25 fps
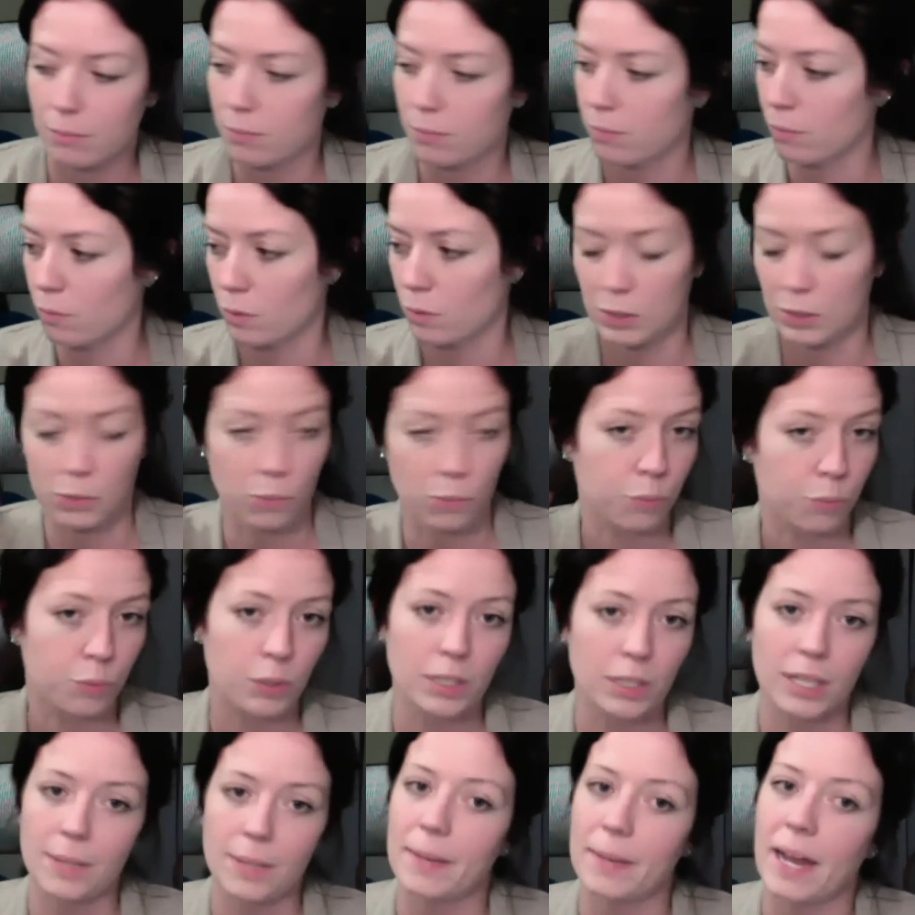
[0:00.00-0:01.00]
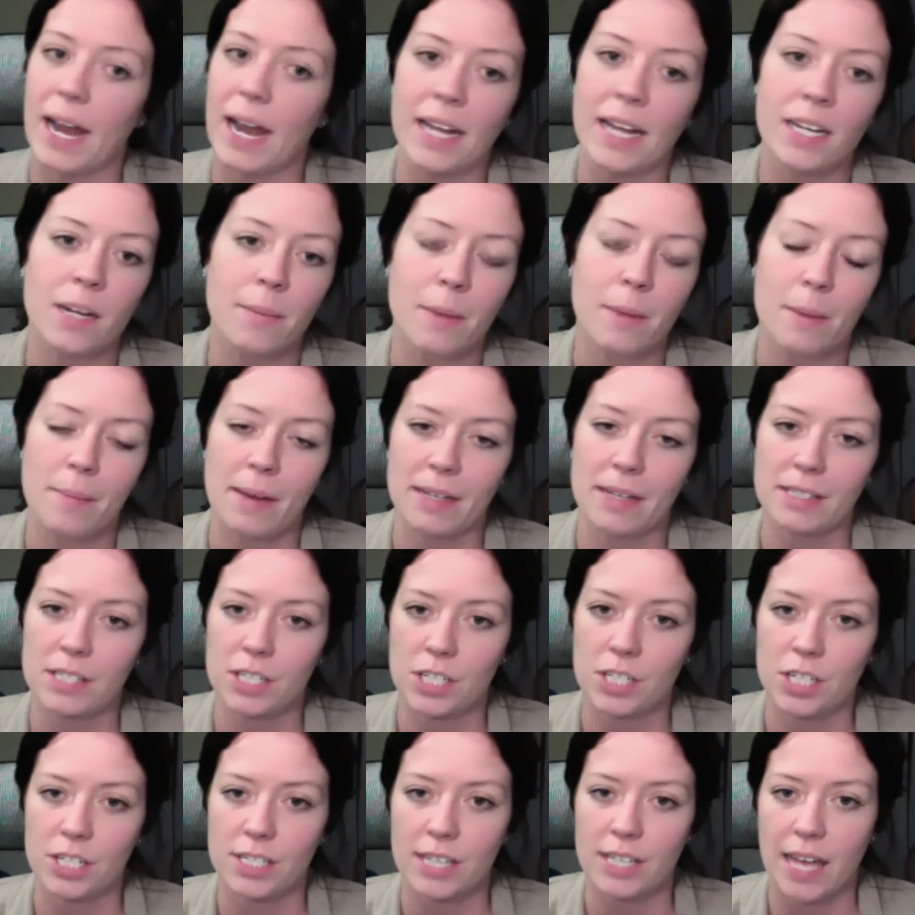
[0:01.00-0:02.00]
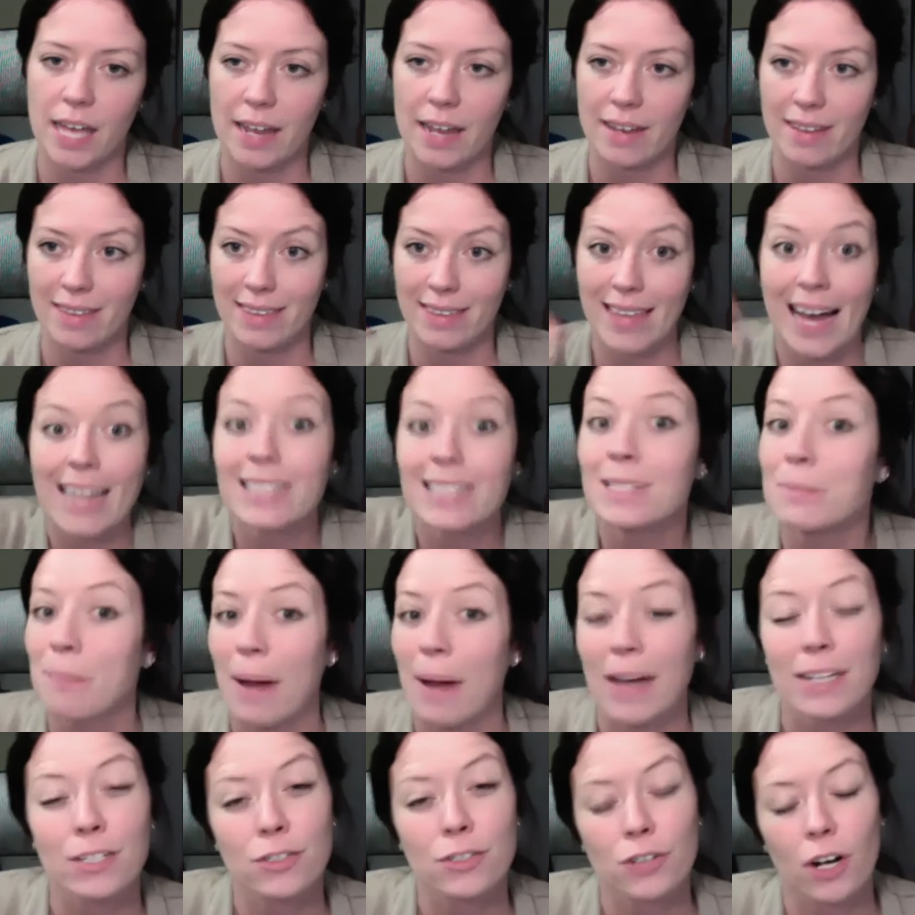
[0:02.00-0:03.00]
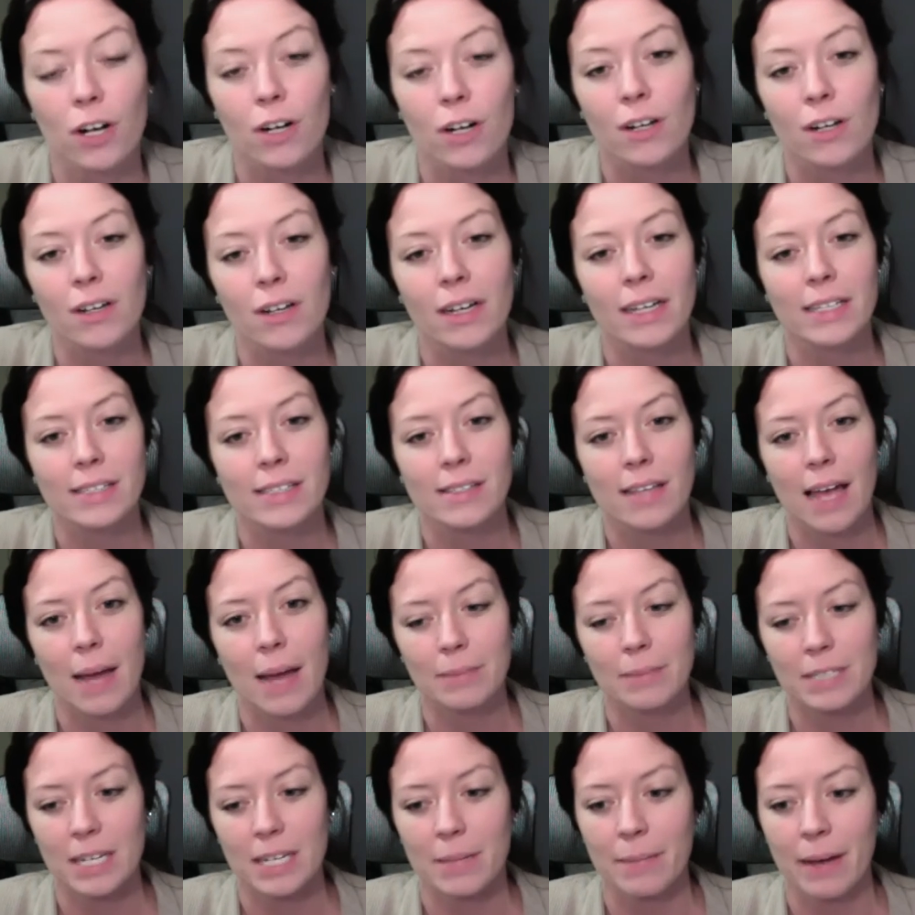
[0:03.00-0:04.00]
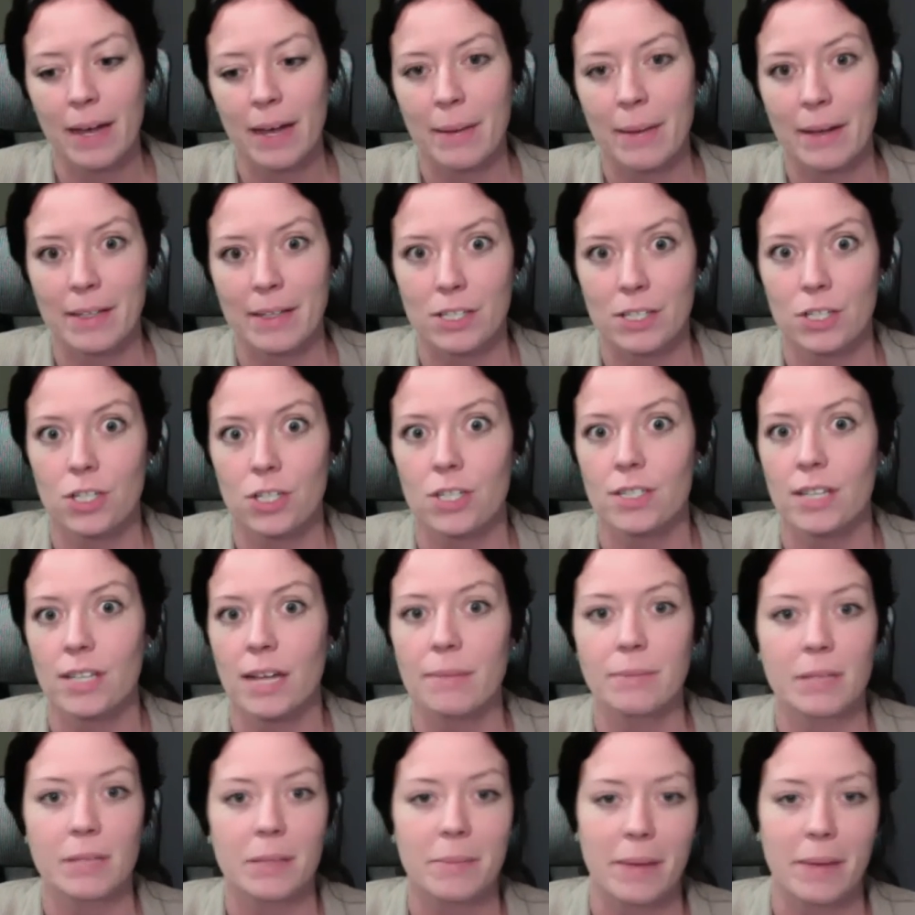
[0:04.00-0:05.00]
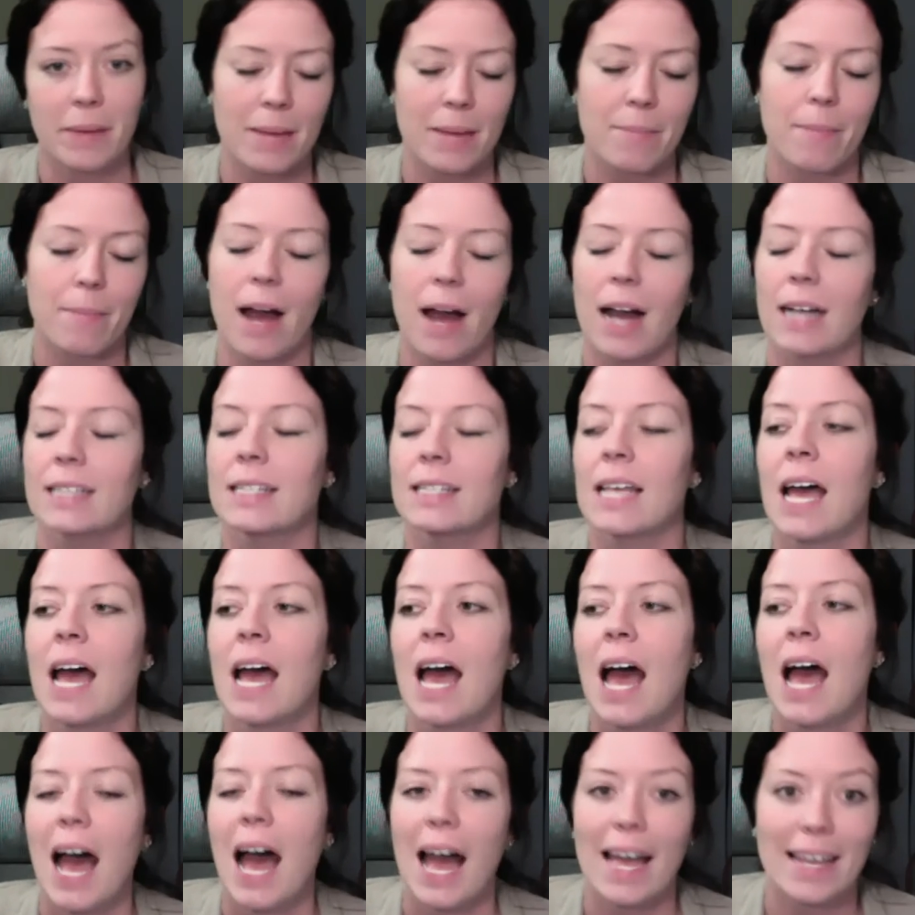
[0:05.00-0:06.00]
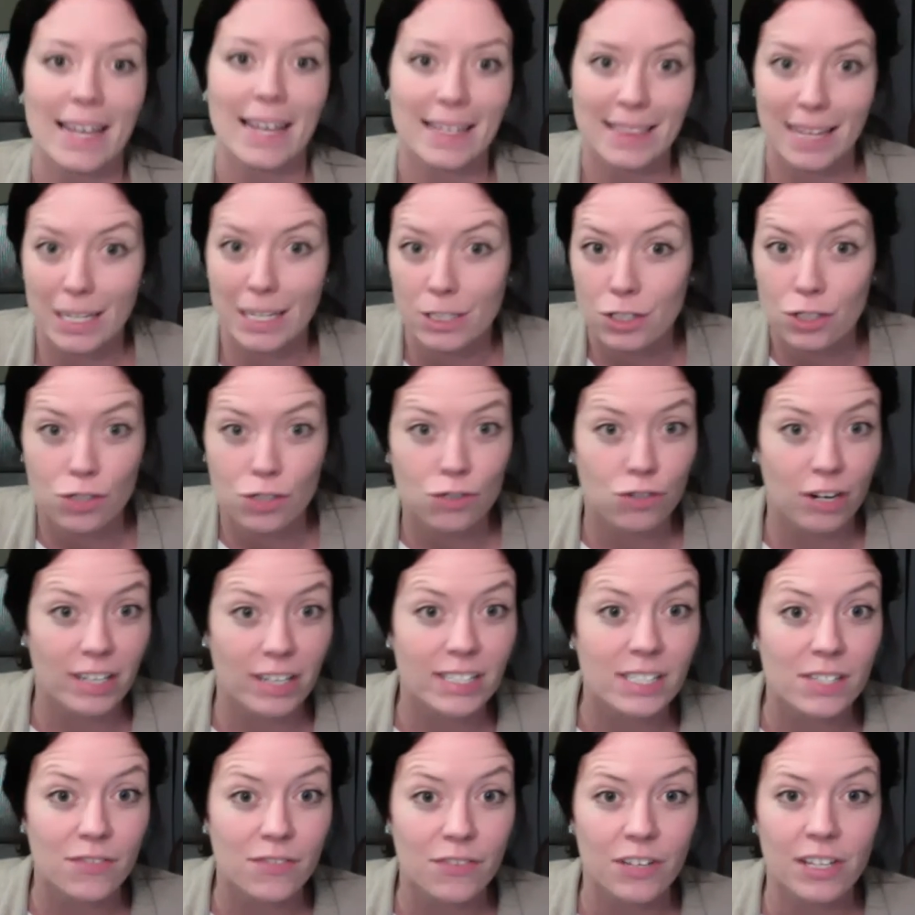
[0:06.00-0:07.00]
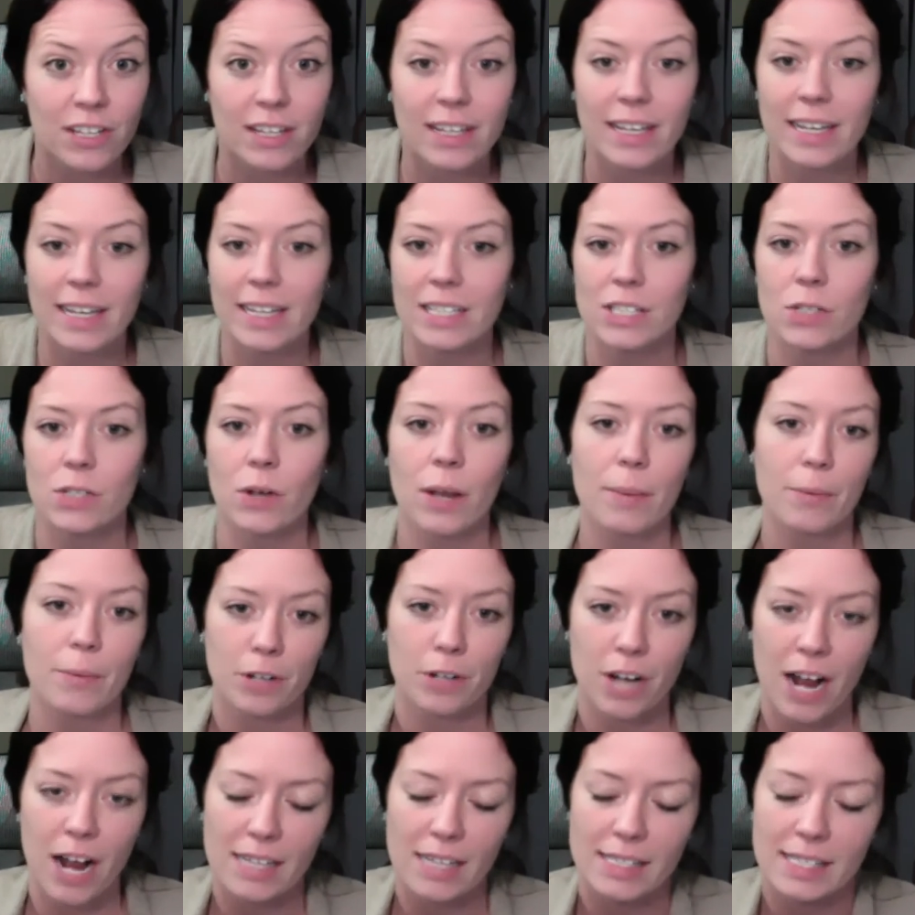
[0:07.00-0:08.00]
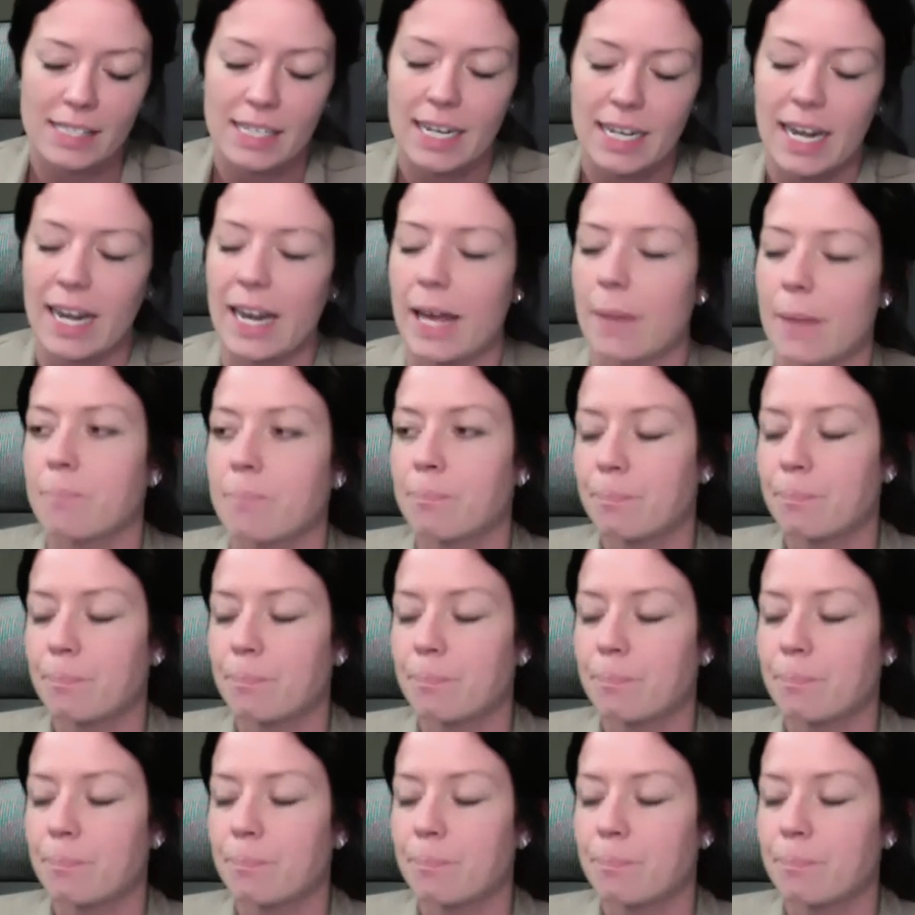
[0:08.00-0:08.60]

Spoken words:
was really behind on my messages, and that's my struggle, is emptying my messages, emptying my inbox. I get that stressed feeling, and so I procrastinate it.